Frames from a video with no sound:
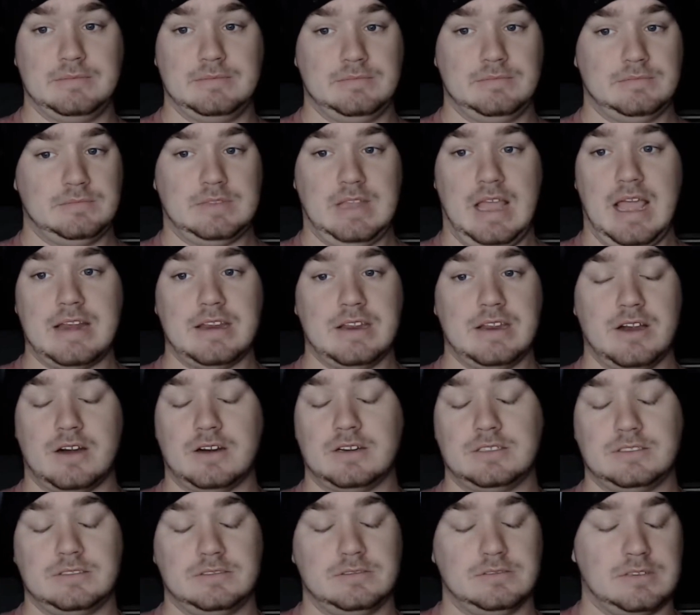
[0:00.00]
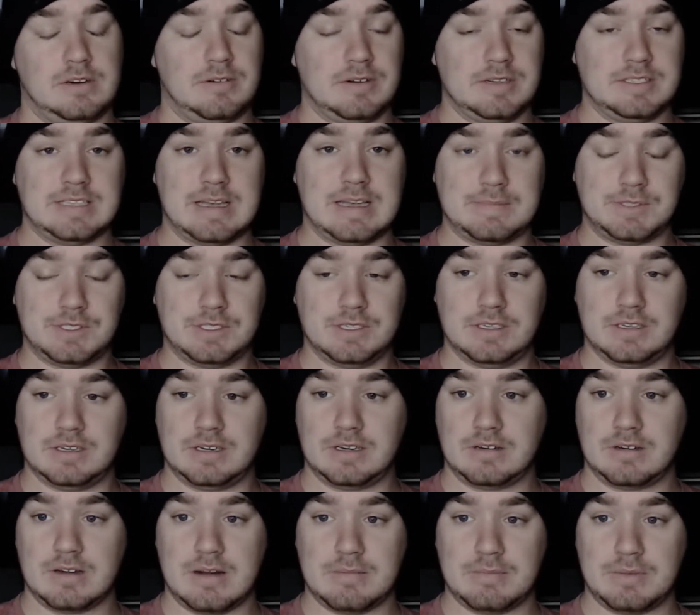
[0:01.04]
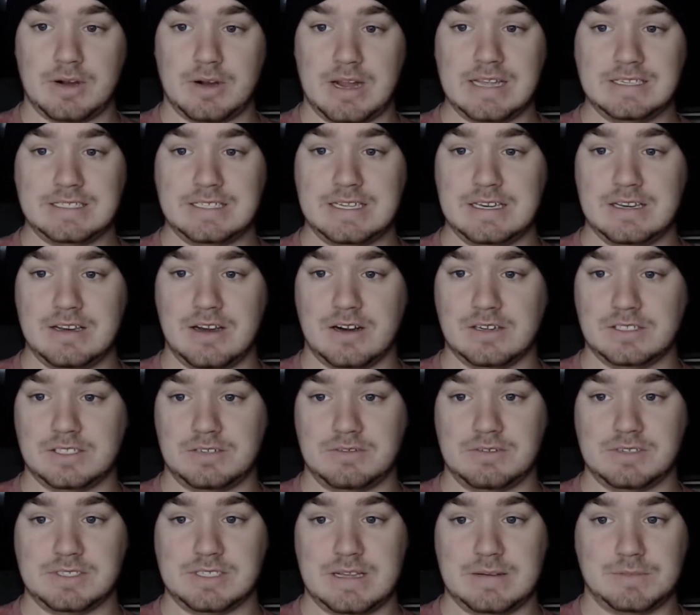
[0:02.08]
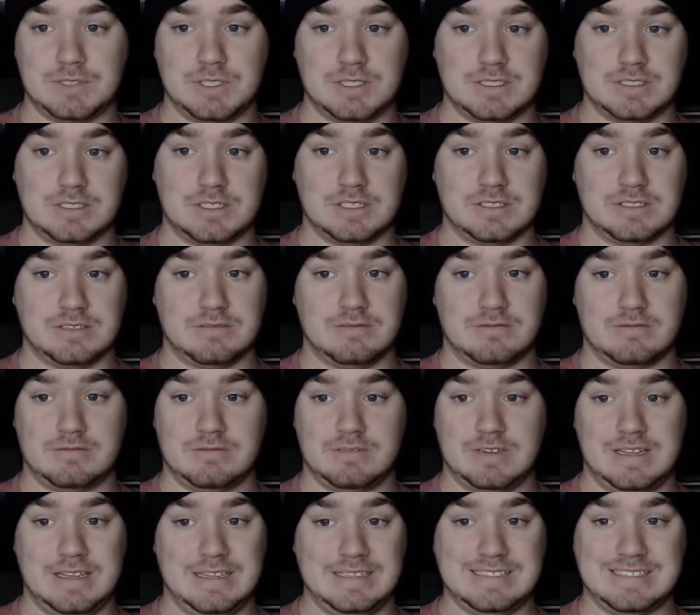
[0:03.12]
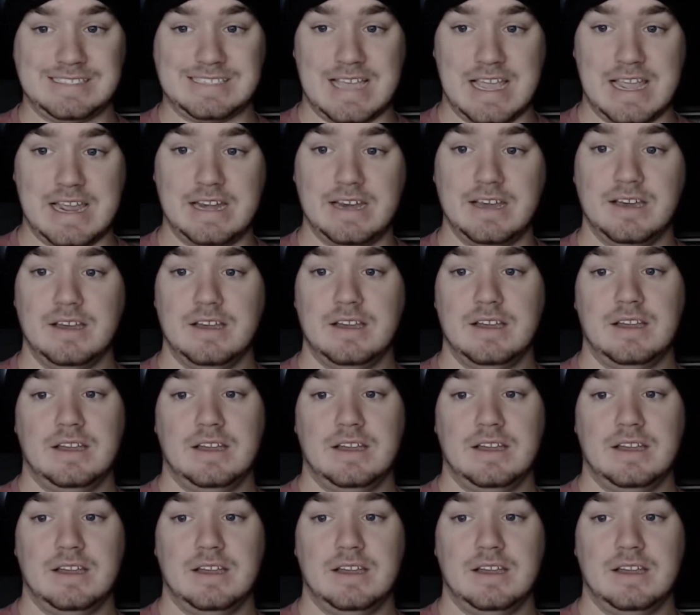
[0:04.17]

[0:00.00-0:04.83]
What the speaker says: That yard a reception, number 18 yards of reception, is just insane.